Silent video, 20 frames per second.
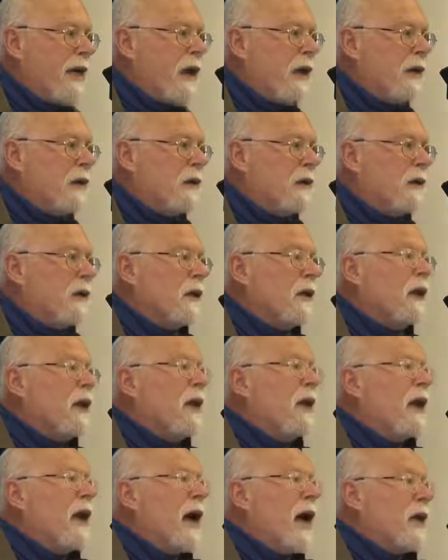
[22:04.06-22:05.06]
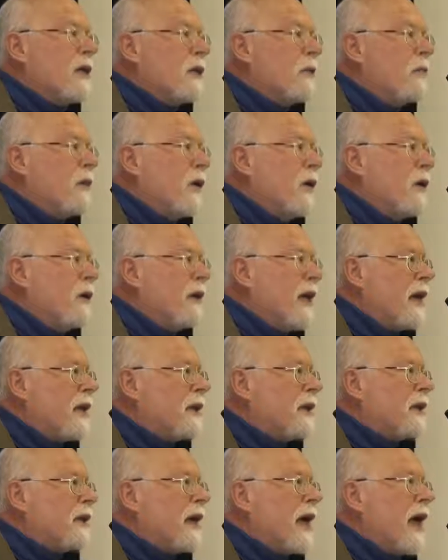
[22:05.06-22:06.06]
in London. As the
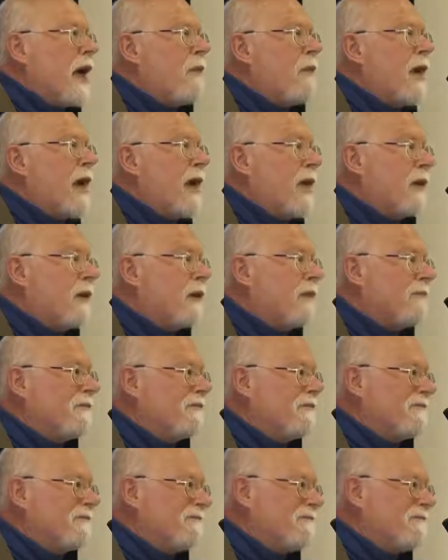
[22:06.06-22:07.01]
protests came in,